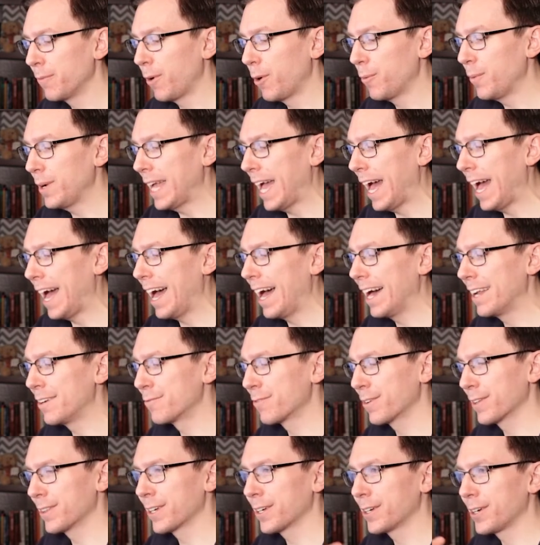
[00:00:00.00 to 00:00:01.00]
what we had
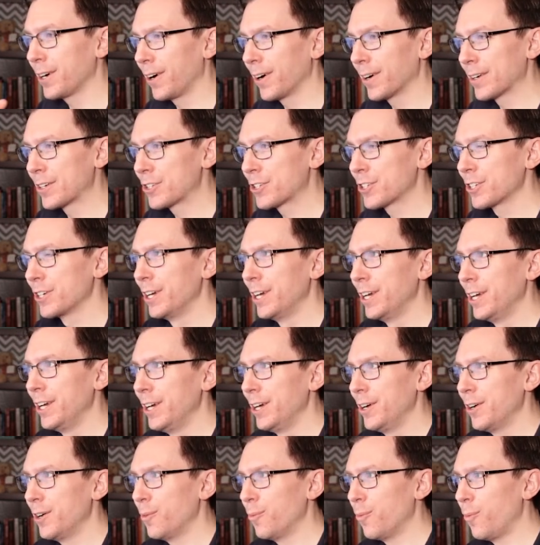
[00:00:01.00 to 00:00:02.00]
for the Garch
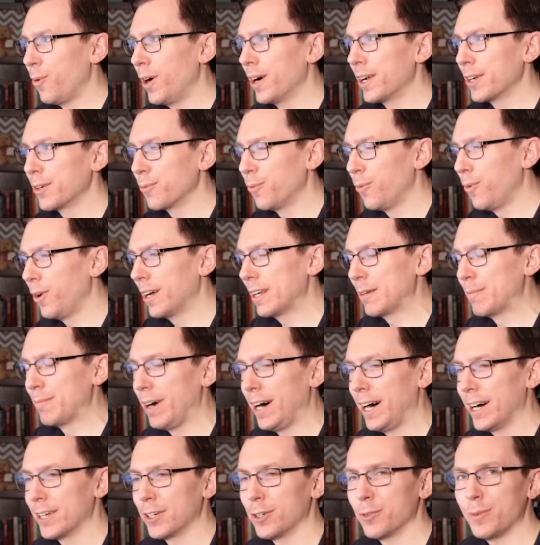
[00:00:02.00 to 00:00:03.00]
1 1
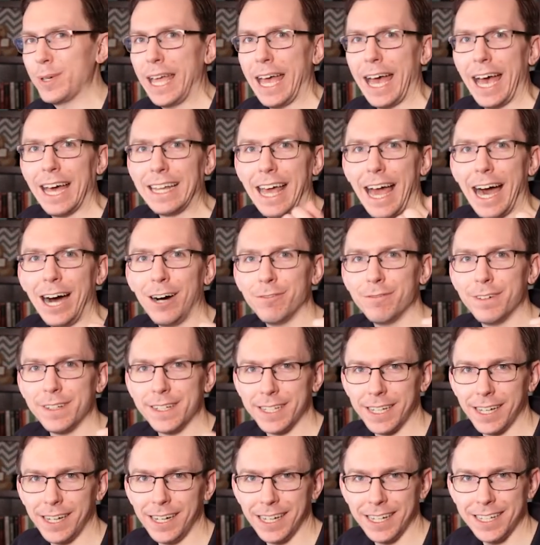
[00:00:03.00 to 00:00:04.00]
model, we had alpha
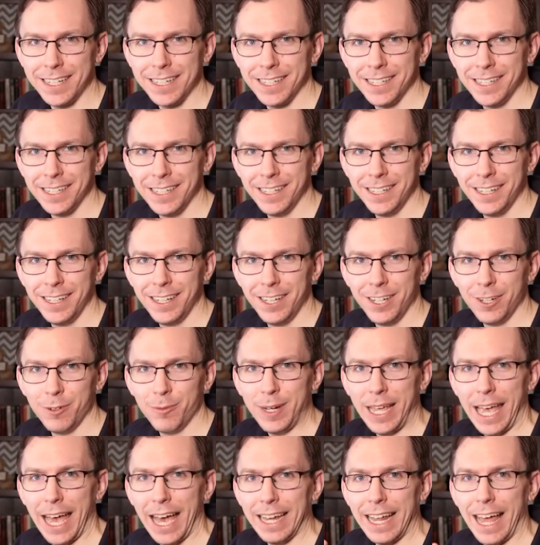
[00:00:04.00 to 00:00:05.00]
naught,
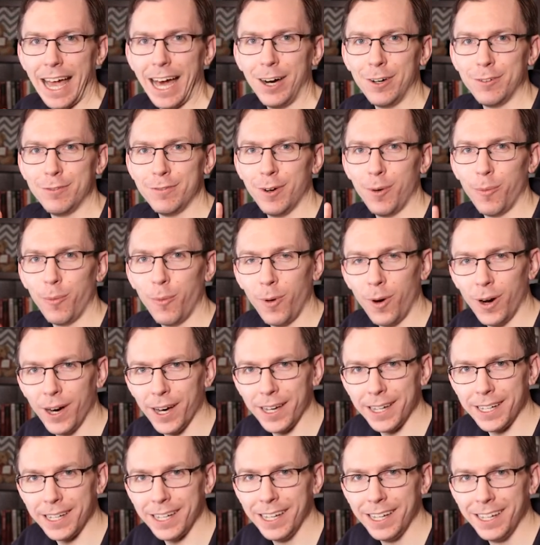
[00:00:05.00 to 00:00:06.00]
we had alpha
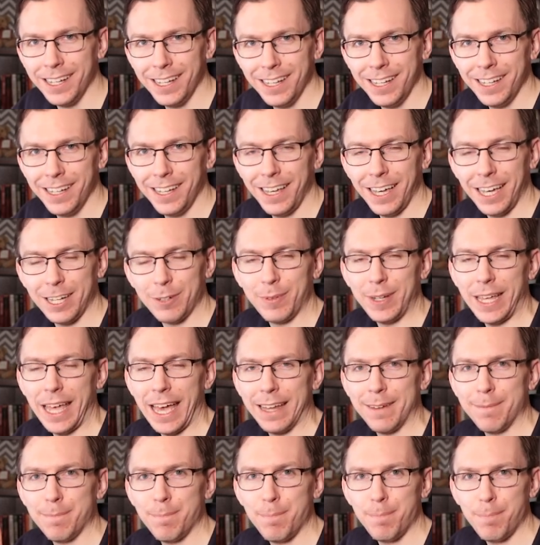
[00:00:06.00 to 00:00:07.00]
1, and we
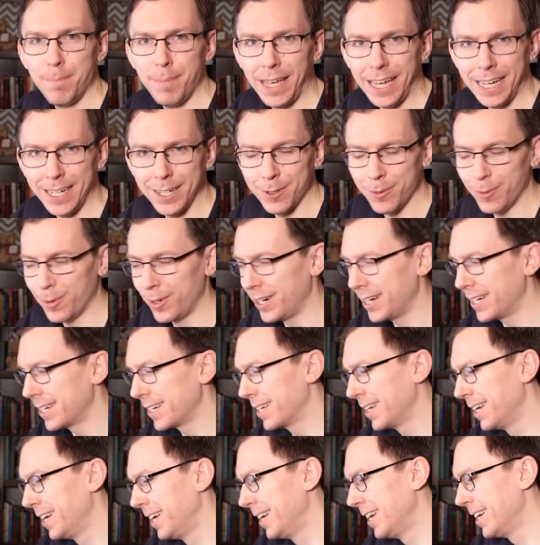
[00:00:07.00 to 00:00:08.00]
had beta
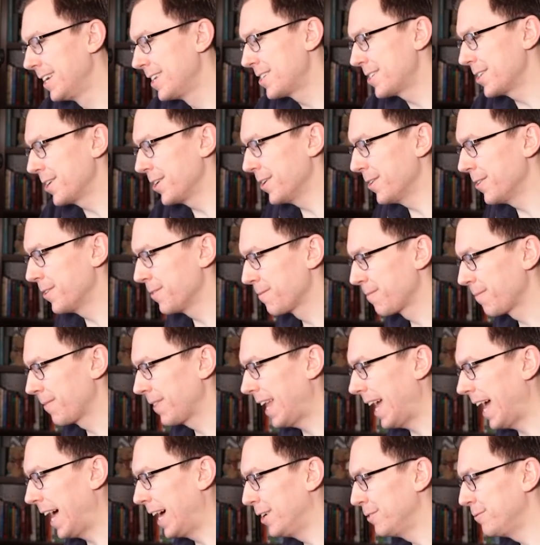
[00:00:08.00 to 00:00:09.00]
1. So
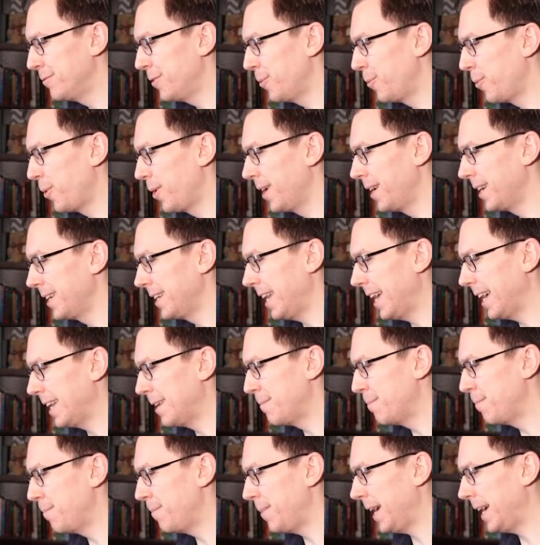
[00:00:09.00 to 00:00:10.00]
alpha 1
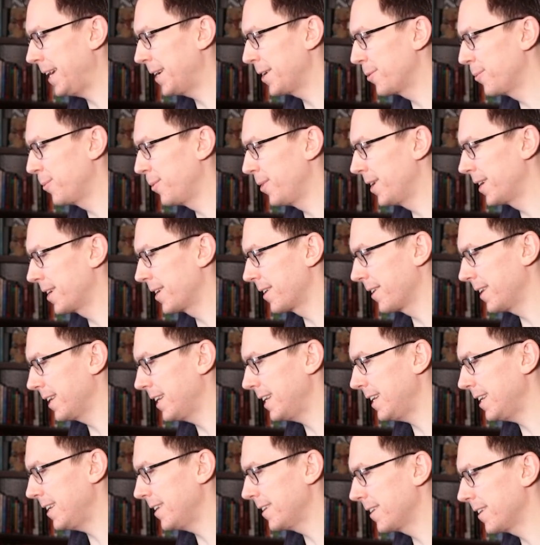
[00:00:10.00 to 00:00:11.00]
and beta 1 are
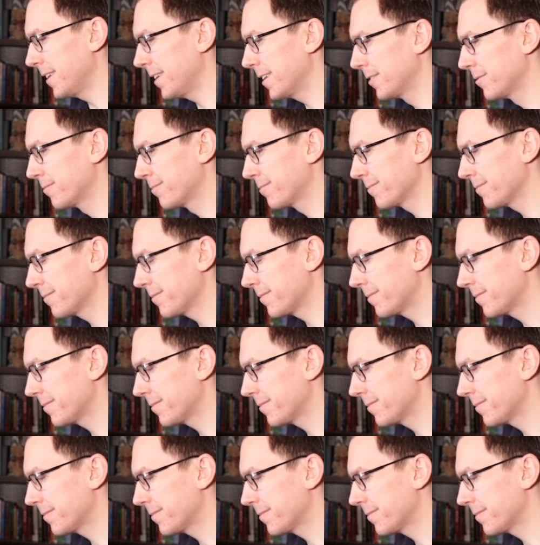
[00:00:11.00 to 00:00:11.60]
here.